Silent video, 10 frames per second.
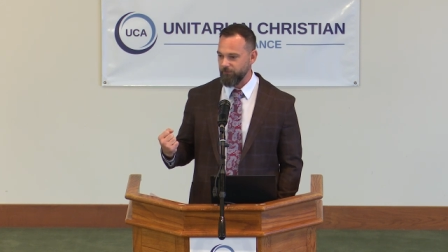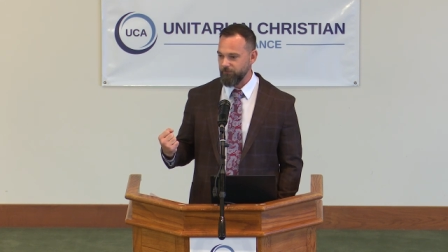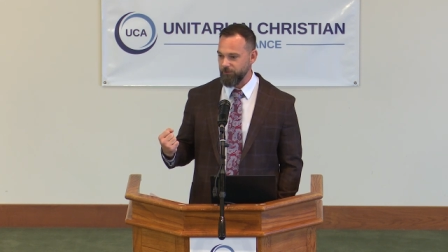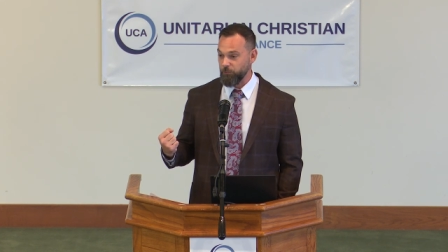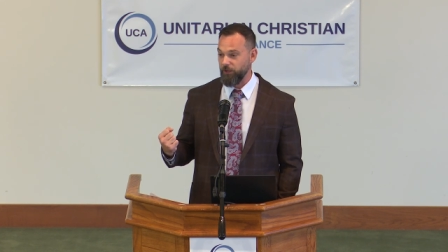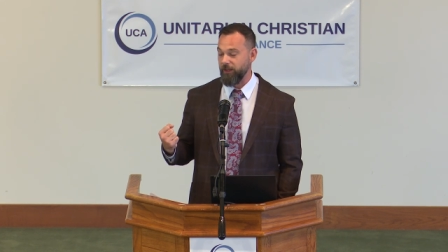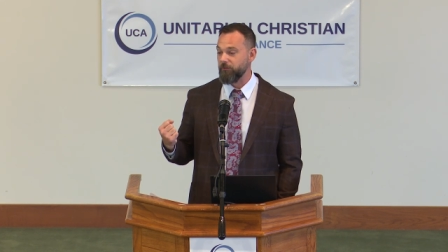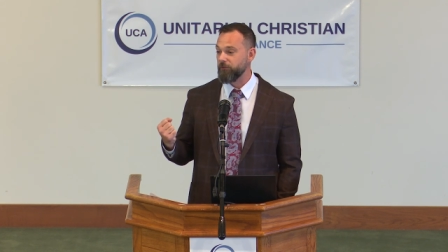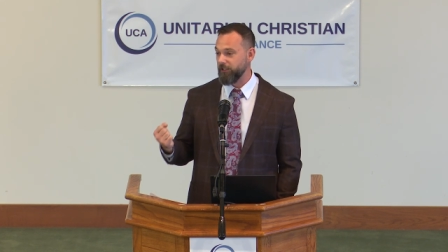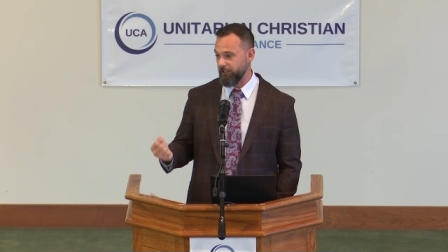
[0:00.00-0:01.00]
was where they
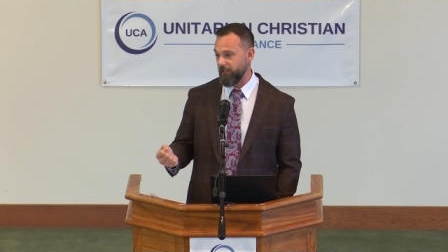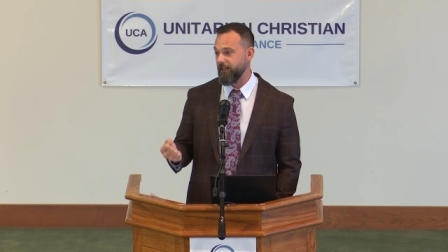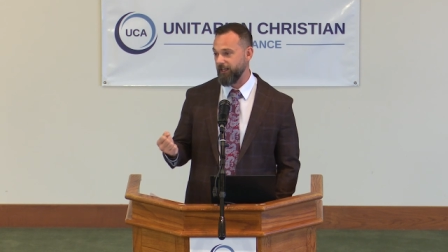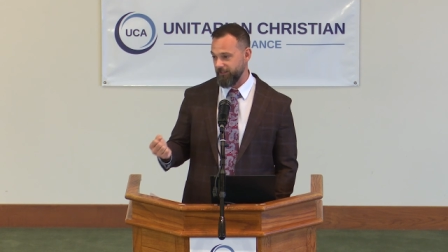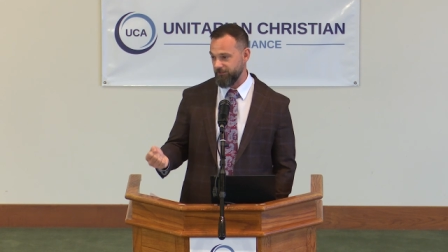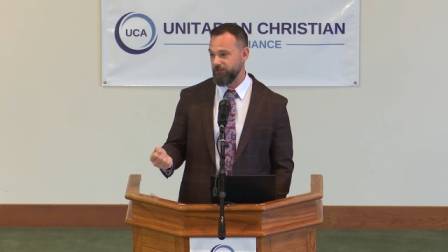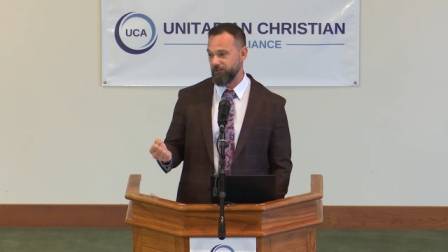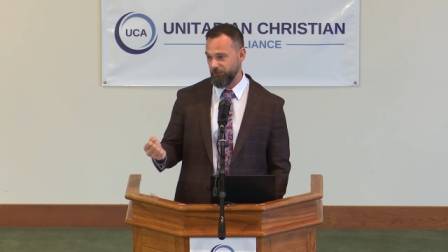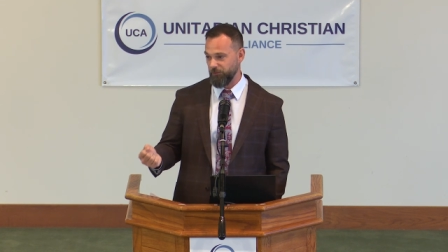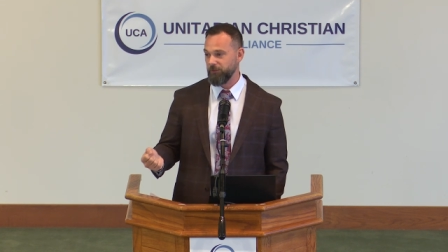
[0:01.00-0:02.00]
really laid
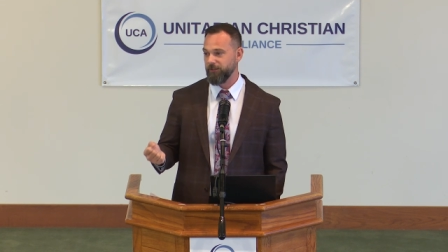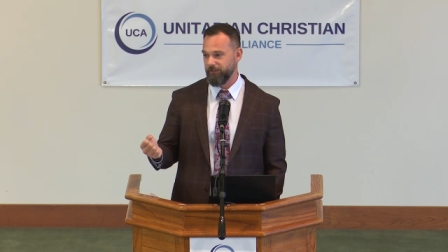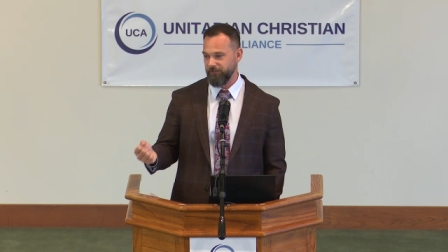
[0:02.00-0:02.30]
into